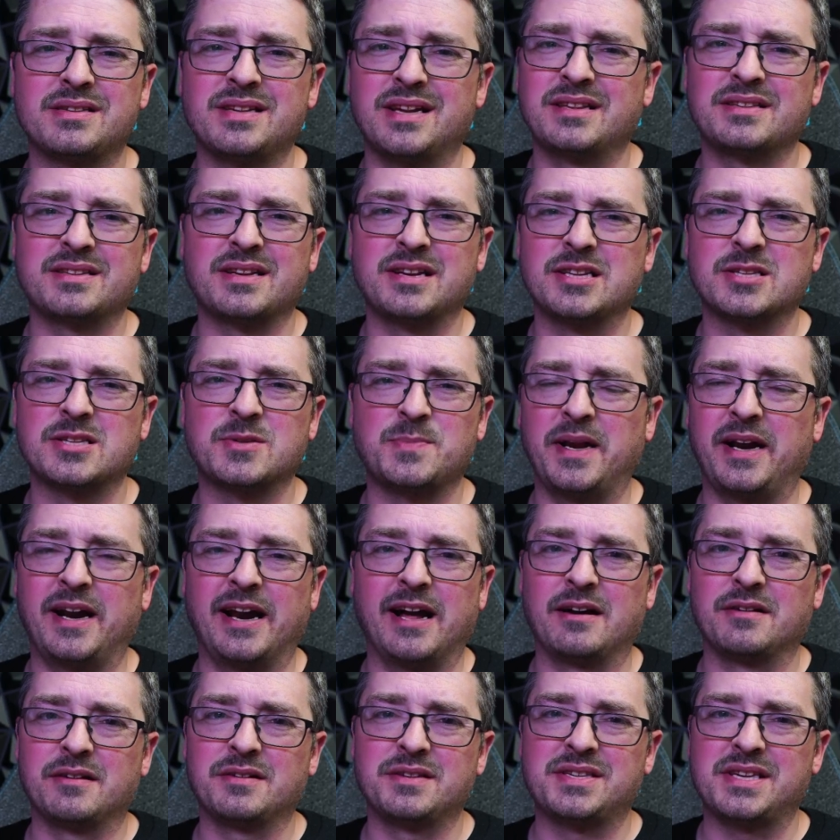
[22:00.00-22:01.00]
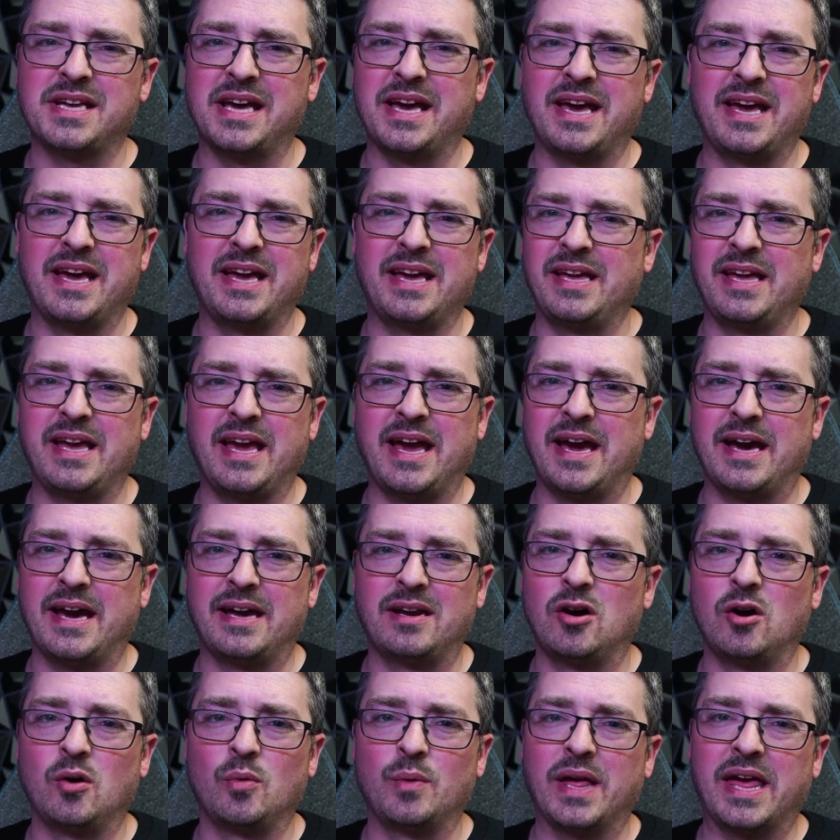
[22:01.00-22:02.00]
it's going to spit it out and say, yeah,
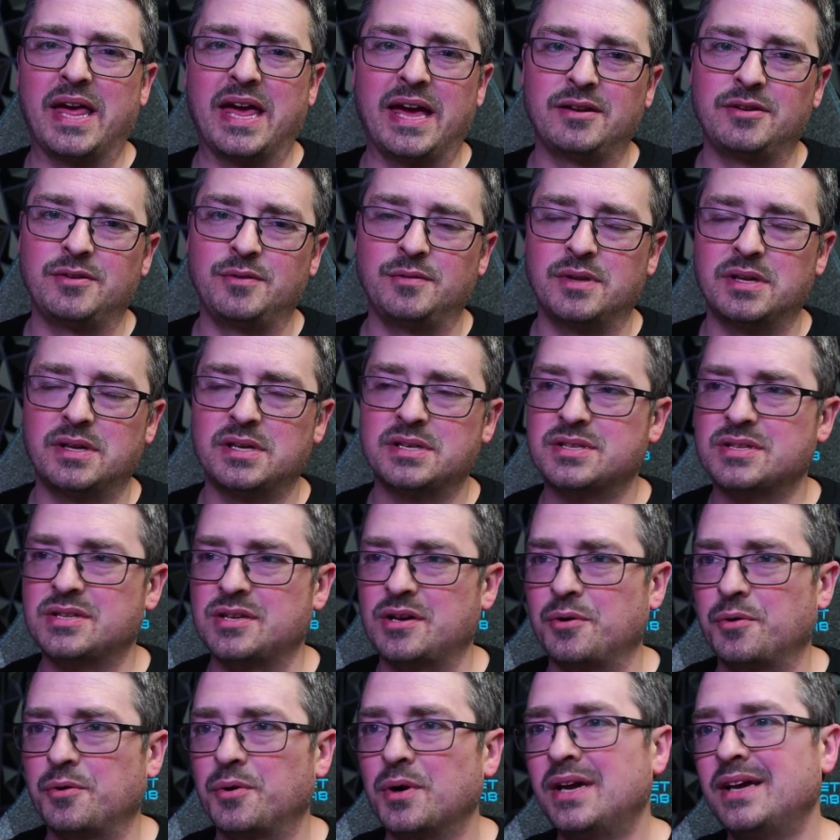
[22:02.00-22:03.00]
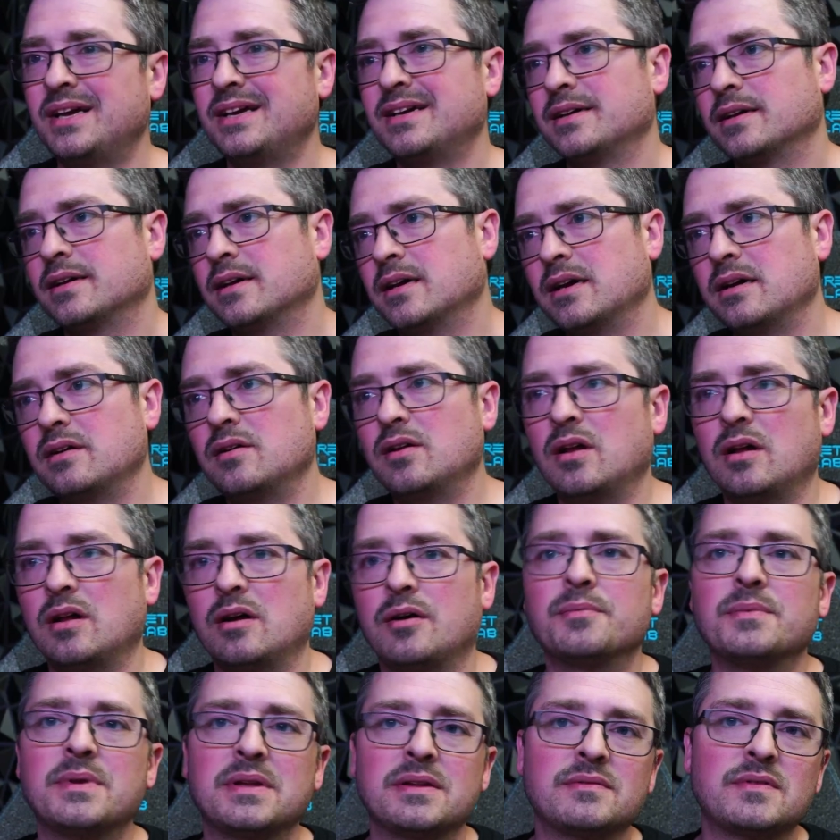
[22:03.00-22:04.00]
no, we can't do this. So, you
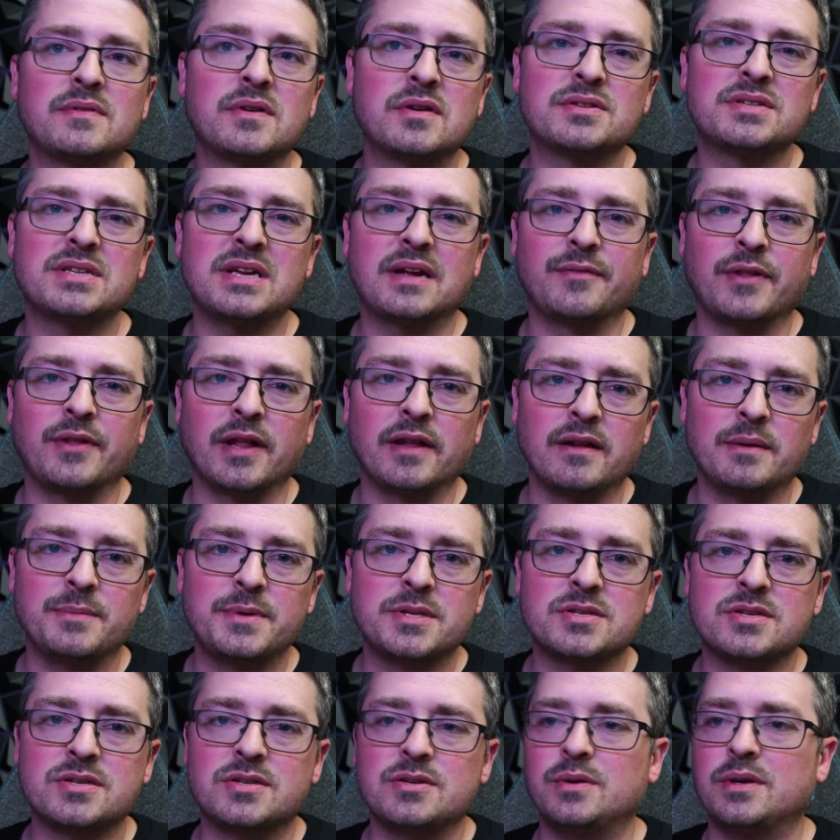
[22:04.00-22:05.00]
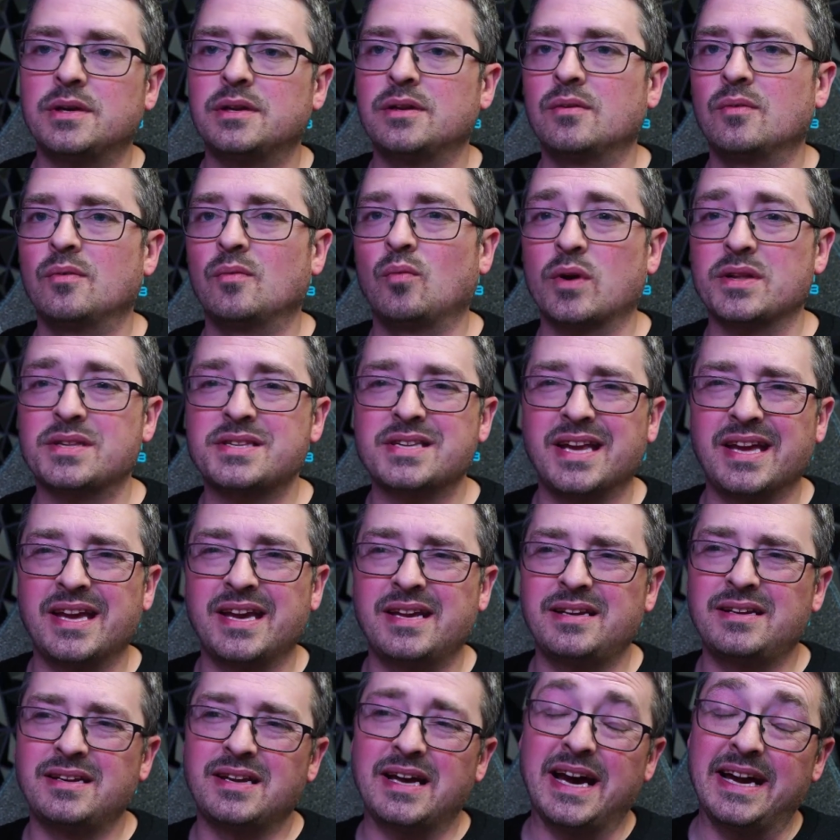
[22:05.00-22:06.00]
know, there's definitely limits to it. Once
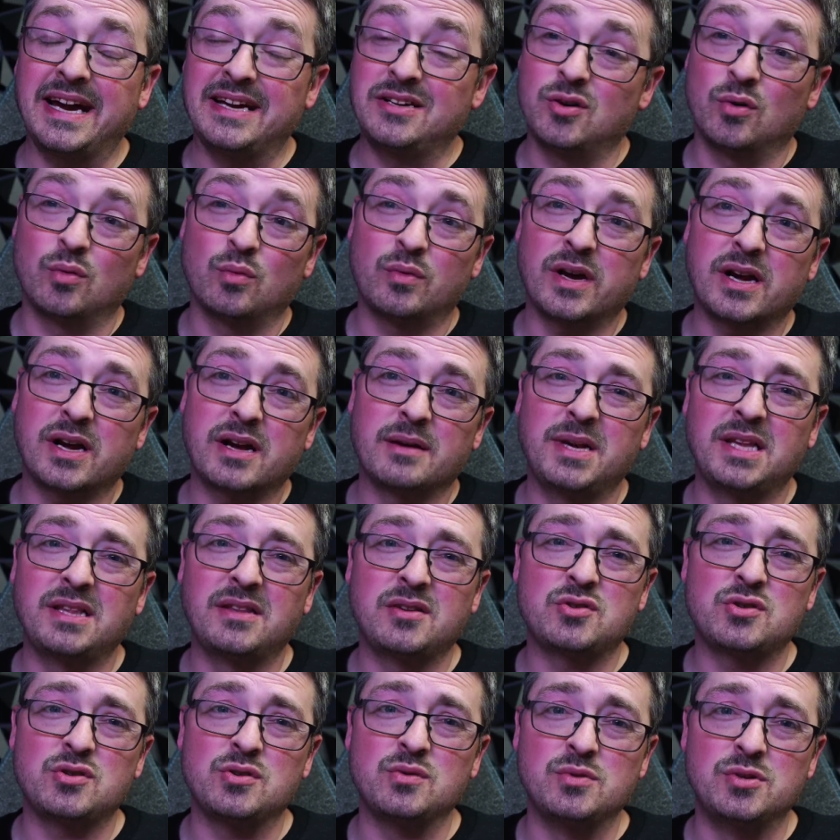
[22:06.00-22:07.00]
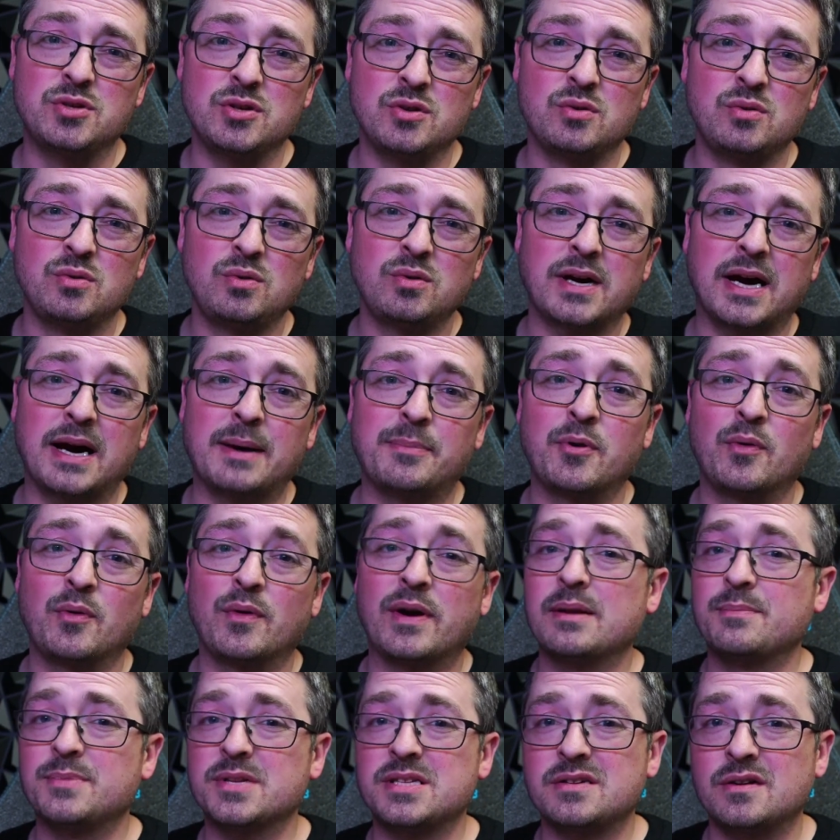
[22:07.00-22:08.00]
again, I don't recommend that you do
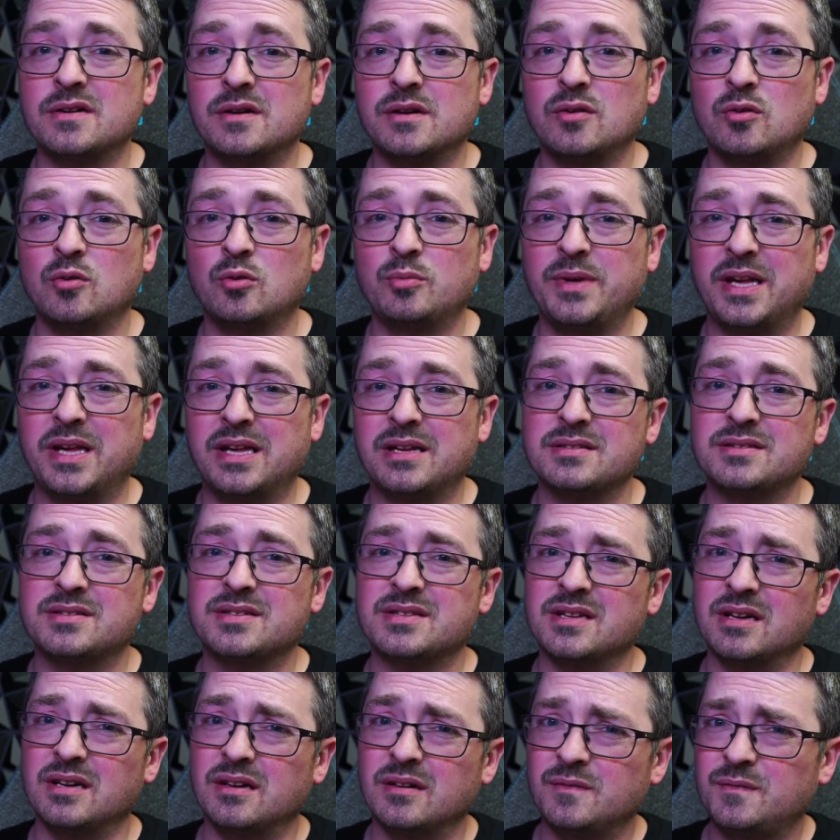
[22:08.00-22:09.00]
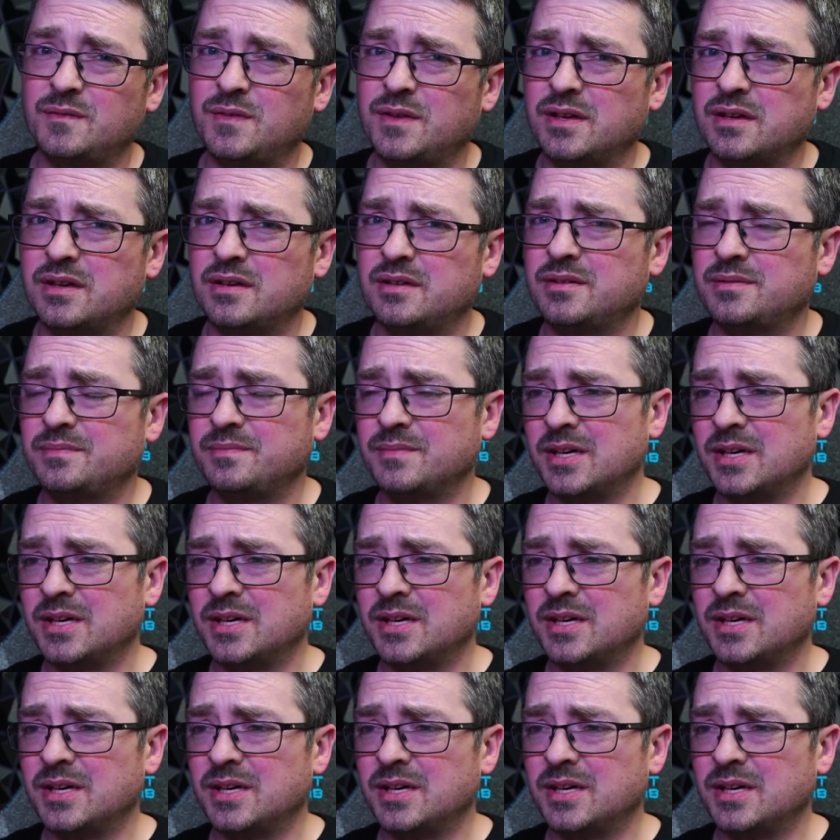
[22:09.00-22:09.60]
copyrighted material because of the,